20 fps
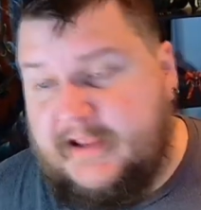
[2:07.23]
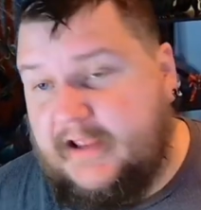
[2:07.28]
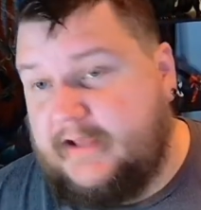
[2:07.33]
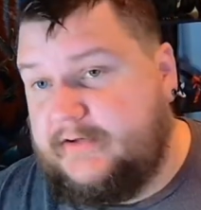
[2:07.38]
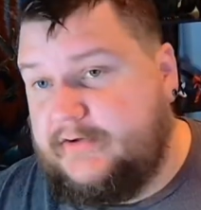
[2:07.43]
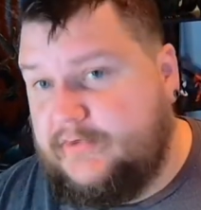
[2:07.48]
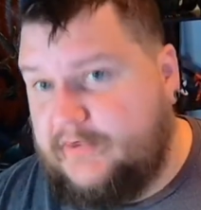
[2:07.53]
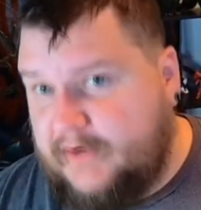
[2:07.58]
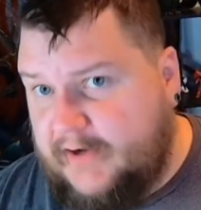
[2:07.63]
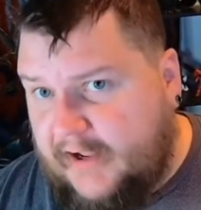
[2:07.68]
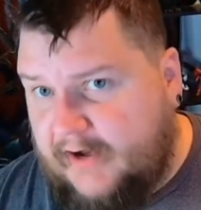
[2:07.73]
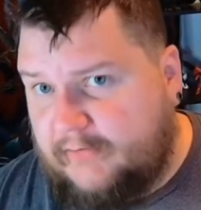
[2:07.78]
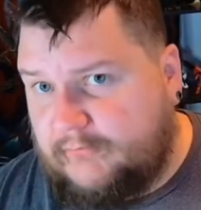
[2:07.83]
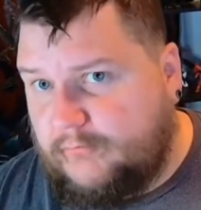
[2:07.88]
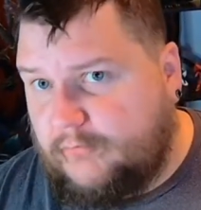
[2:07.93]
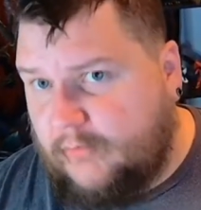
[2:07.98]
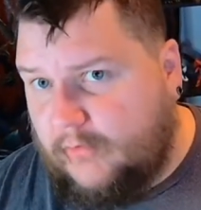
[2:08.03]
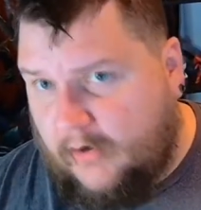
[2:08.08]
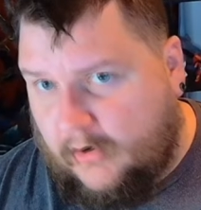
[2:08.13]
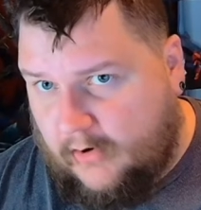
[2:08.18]
And you're not
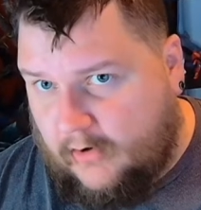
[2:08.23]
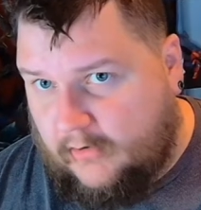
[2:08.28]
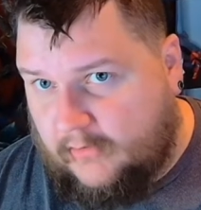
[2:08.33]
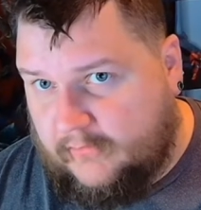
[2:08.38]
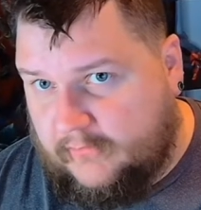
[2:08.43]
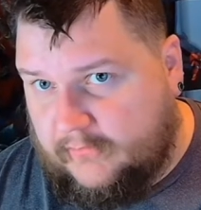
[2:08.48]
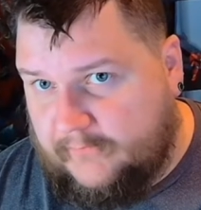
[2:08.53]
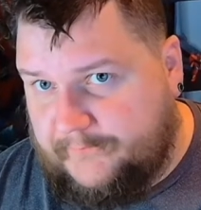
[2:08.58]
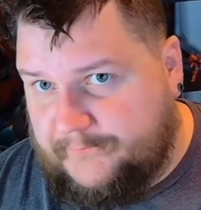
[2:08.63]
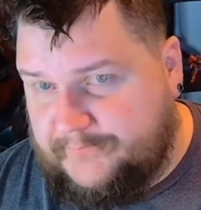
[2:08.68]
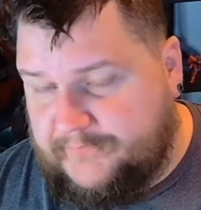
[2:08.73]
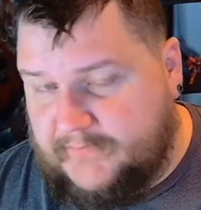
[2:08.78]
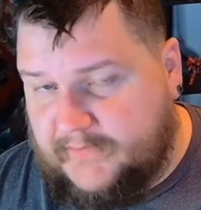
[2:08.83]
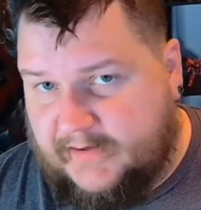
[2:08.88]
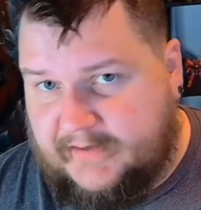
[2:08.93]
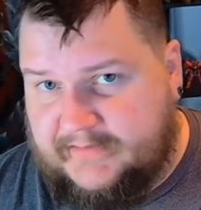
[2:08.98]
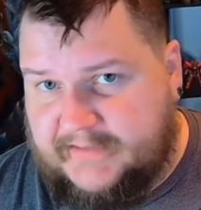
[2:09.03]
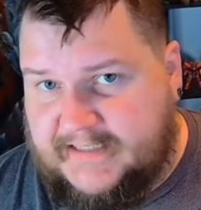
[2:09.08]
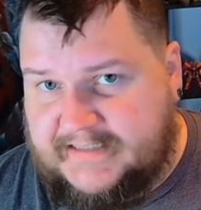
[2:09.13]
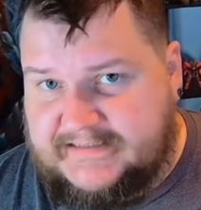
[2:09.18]
wrong.
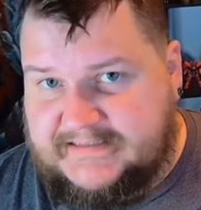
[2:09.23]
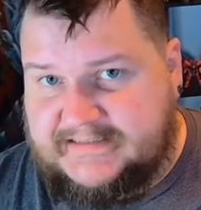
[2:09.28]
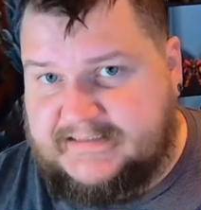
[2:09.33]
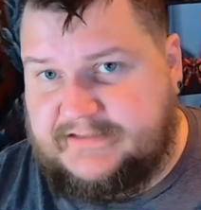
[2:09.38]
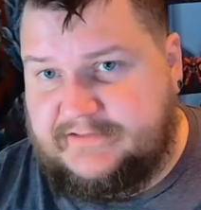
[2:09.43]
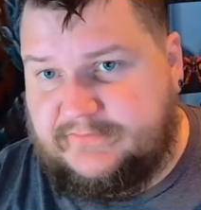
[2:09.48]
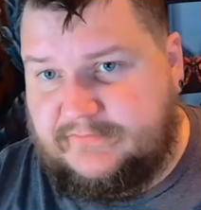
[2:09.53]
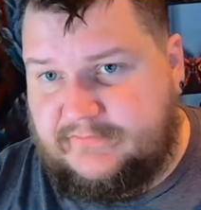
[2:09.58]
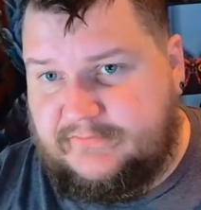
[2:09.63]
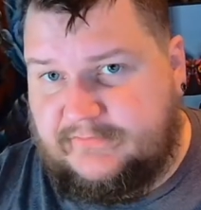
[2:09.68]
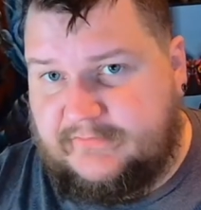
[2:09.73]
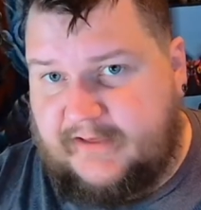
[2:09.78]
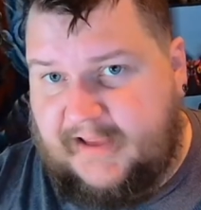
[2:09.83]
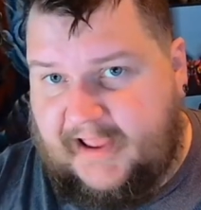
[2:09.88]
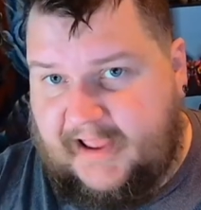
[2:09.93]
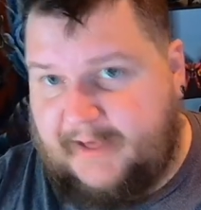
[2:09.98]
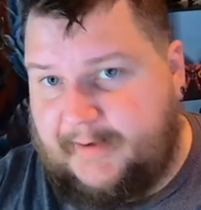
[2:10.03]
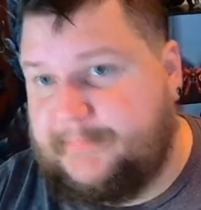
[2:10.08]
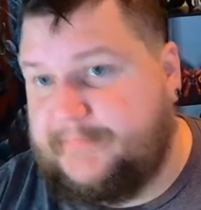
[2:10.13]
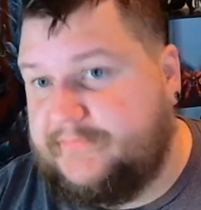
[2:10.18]
Uh, that still
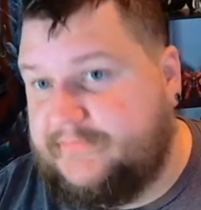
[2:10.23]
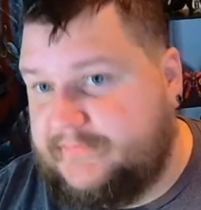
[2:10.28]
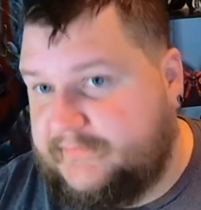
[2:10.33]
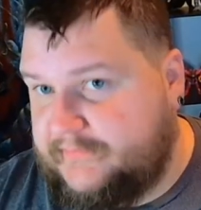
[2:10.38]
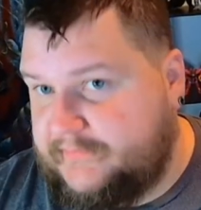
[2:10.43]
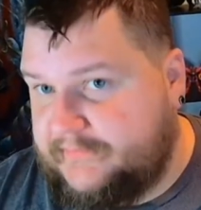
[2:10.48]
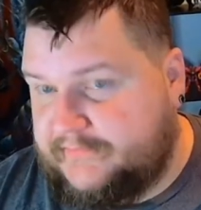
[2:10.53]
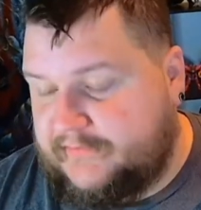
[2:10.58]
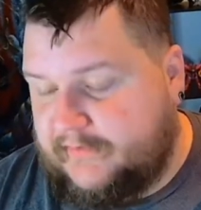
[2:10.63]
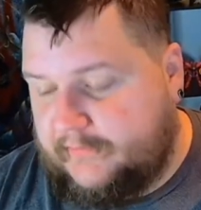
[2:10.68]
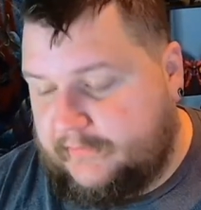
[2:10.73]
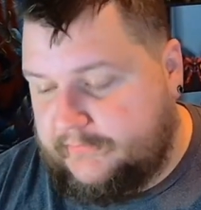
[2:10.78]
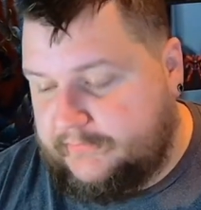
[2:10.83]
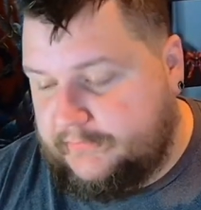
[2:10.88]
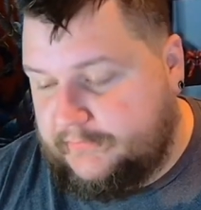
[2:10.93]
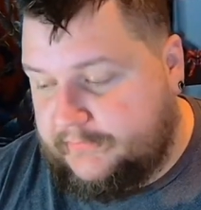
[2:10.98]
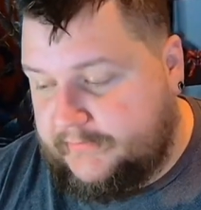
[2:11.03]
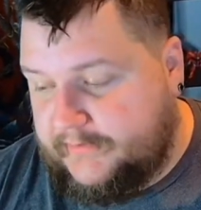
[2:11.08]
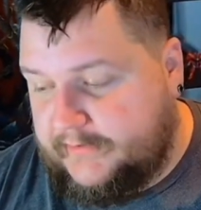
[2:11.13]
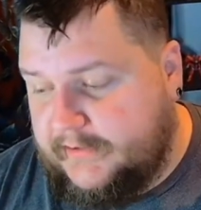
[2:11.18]
happens in this Call of
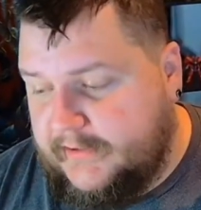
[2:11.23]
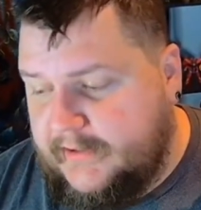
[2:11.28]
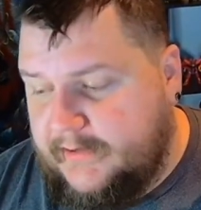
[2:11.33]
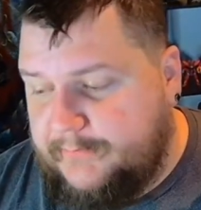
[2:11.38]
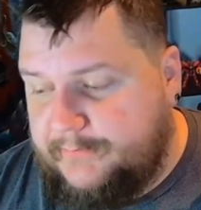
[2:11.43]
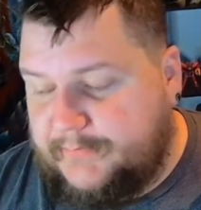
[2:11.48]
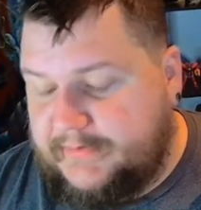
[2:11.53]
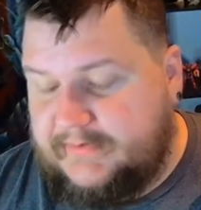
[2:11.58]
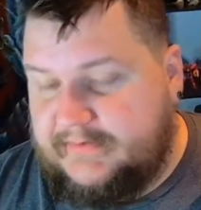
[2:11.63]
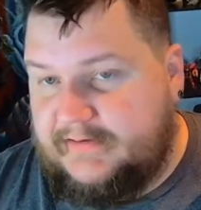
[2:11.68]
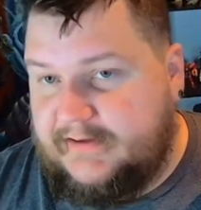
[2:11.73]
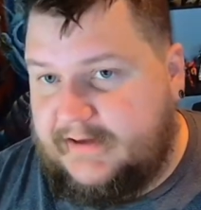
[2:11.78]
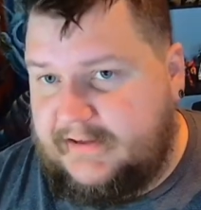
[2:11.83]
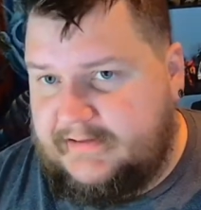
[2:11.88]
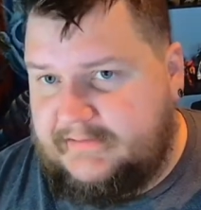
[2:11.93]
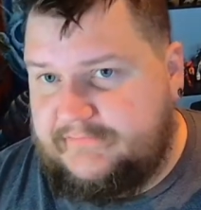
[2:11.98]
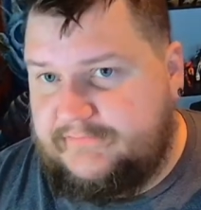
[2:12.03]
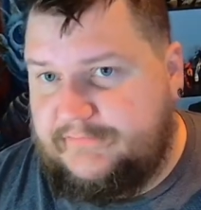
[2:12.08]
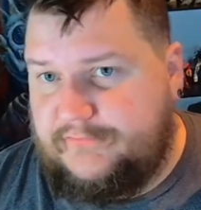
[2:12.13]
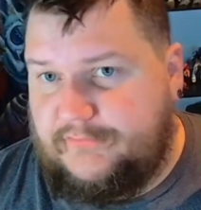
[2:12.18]
Duty, but
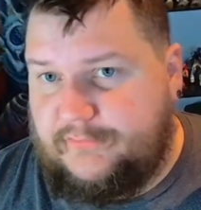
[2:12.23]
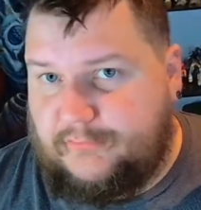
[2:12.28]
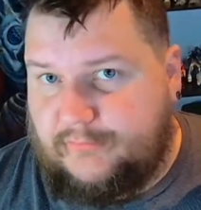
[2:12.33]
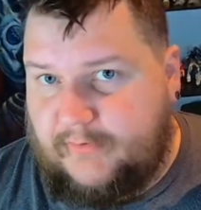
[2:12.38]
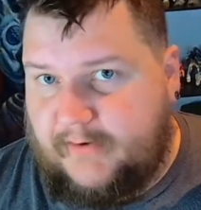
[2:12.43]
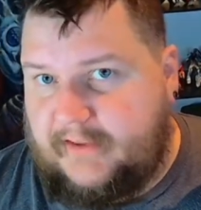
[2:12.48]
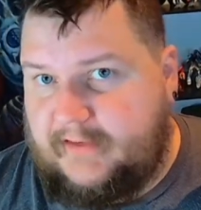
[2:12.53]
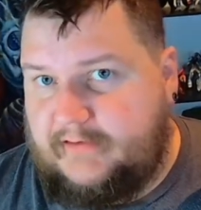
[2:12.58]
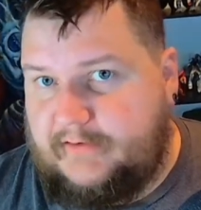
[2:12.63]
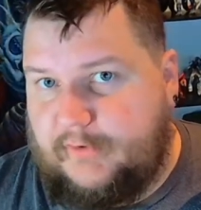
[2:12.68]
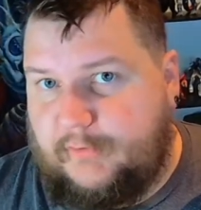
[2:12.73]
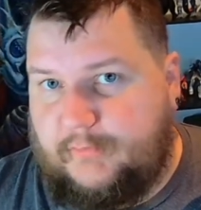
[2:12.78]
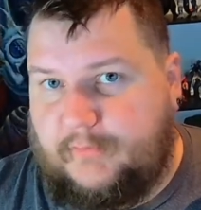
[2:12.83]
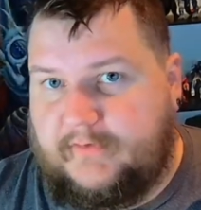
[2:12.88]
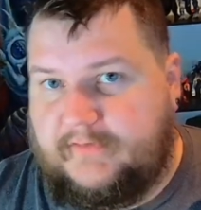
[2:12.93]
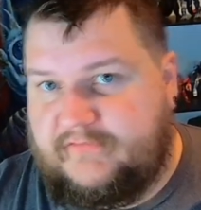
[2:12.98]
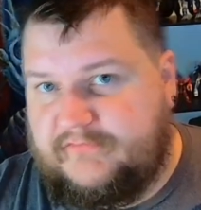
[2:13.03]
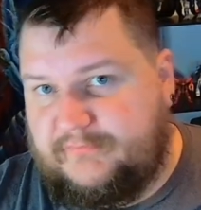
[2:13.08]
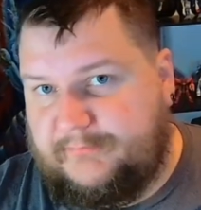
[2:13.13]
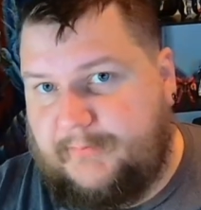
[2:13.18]
not to the rate you
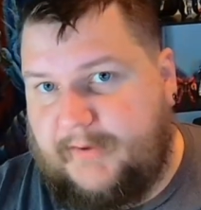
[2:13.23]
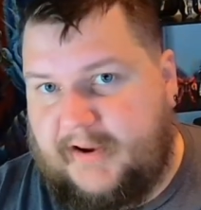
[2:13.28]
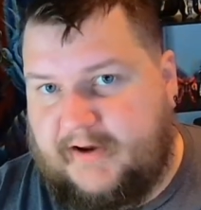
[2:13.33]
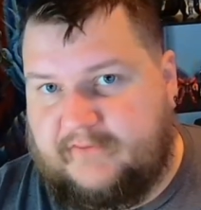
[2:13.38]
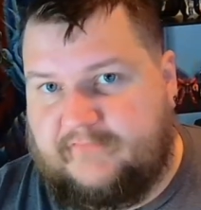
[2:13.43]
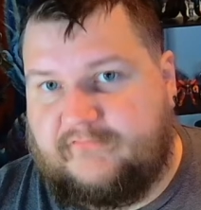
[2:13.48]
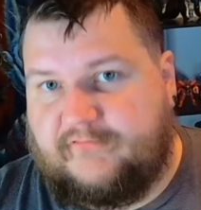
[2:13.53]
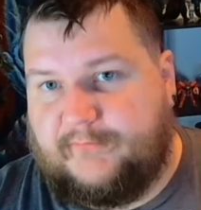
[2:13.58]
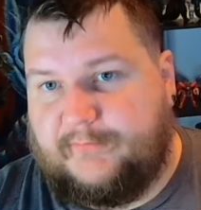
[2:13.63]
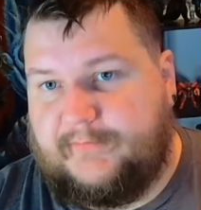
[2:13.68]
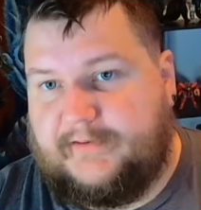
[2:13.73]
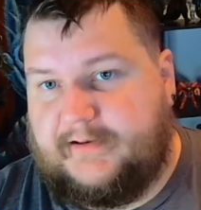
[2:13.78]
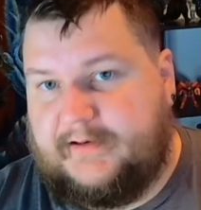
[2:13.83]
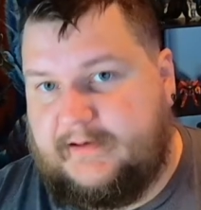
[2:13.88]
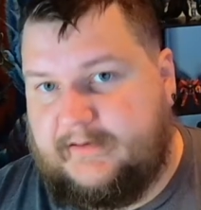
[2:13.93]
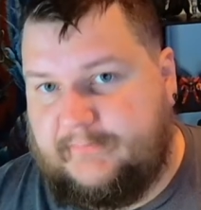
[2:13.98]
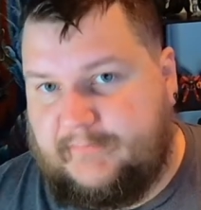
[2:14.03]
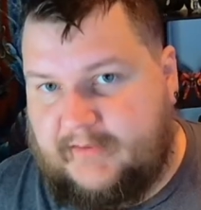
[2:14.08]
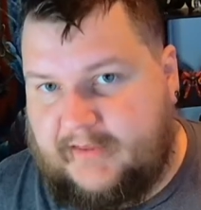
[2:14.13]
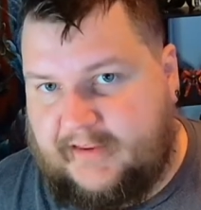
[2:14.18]
would expect from
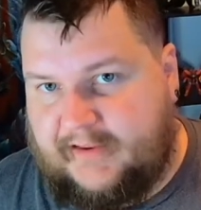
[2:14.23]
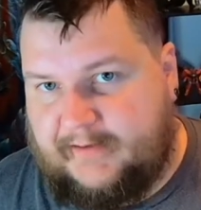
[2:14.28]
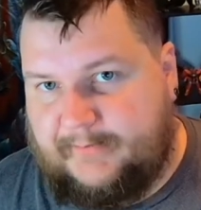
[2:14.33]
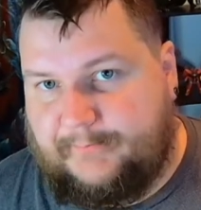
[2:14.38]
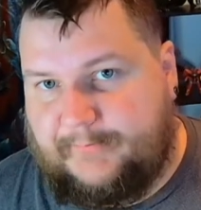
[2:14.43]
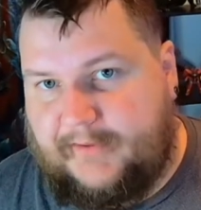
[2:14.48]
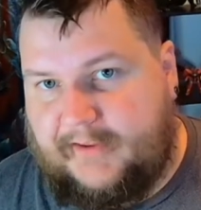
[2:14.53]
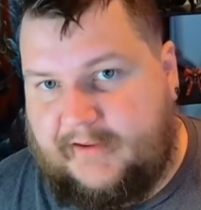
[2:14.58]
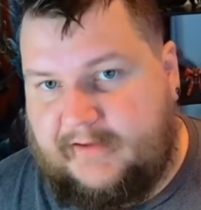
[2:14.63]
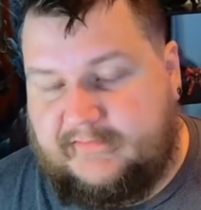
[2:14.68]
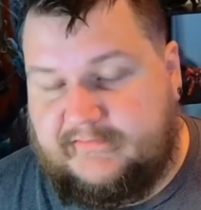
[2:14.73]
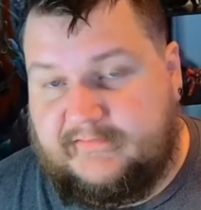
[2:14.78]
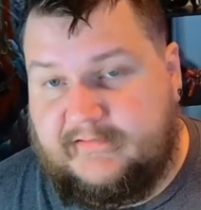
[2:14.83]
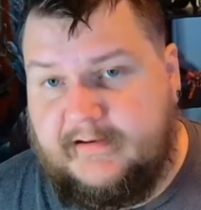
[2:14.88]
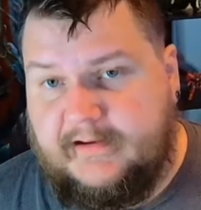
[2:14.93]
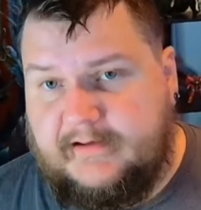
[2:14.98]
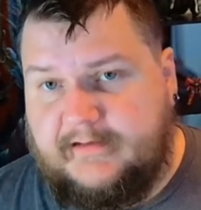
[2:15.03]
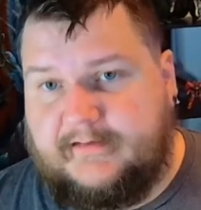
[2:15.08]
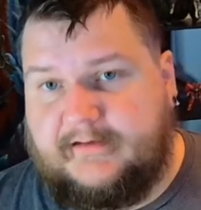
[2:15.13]
any of the campaigns.